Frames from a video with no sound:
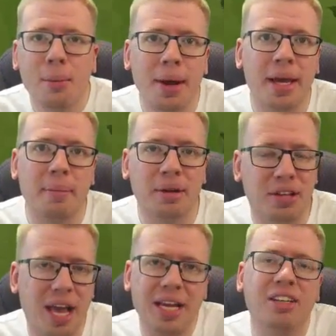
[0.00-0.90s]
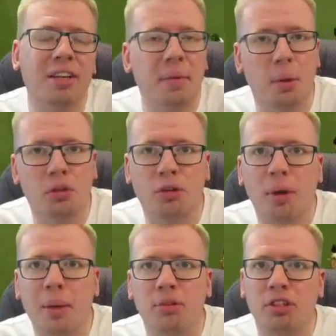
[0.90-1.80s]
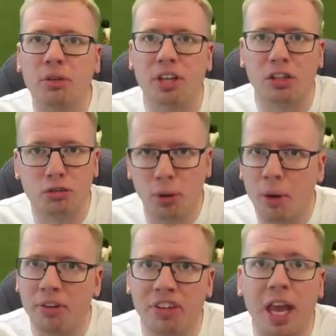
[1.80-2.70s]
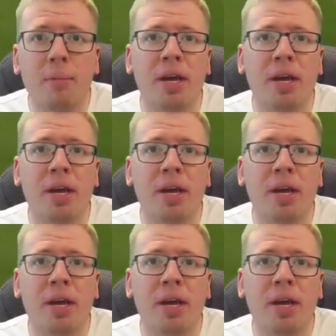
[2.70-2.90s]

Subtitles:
where you can build any team you want, and we're able to use our Suarez again,